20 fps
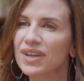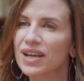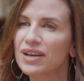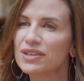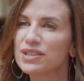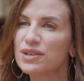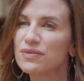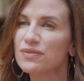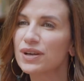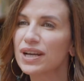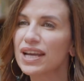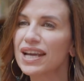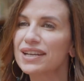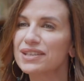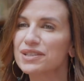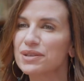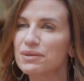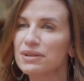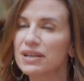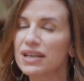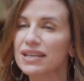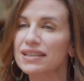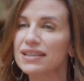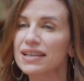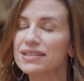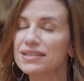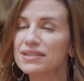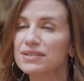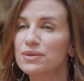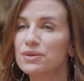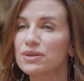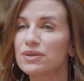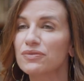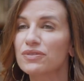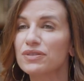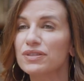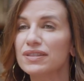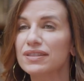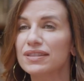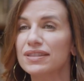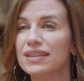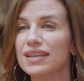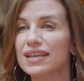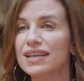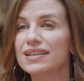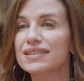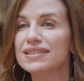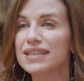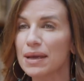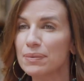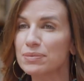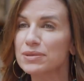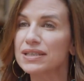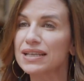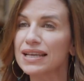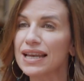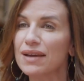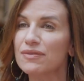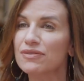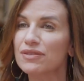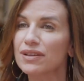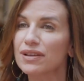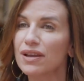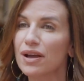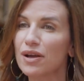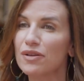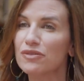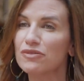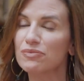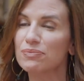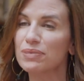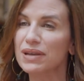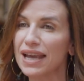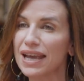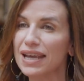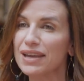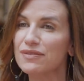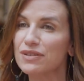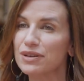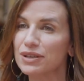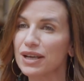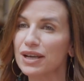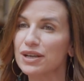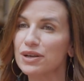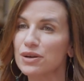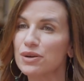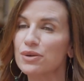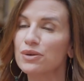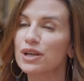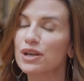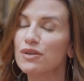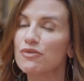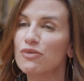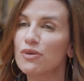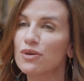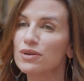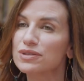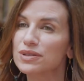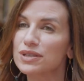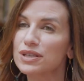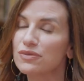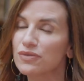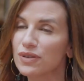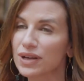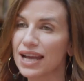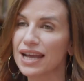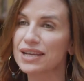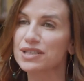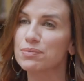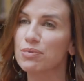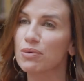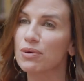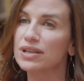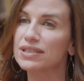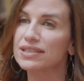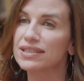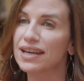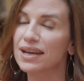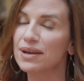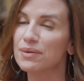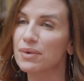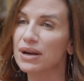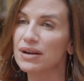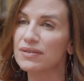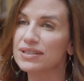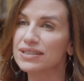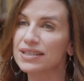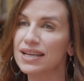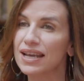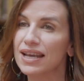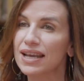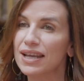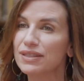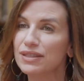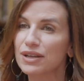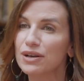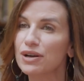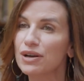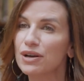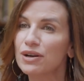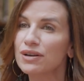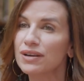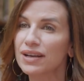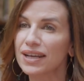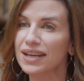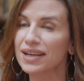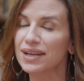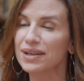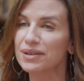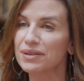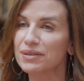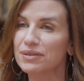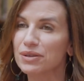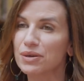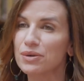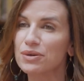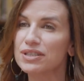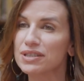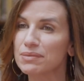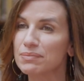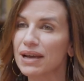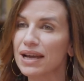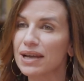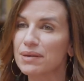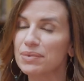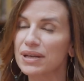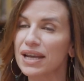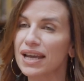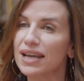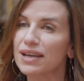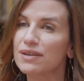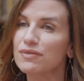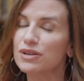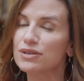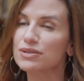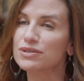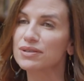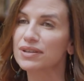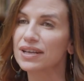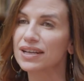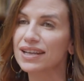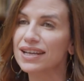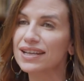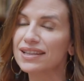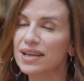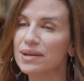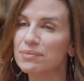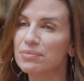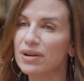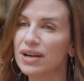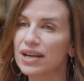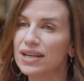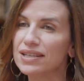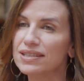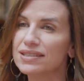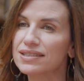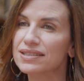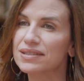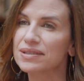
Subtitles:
Because you forget, don't you? That's sort of the accepted level of behavior that you're looking for, so you forget to point it out. Whereas they're learning good and bad behavior, so they need that praise.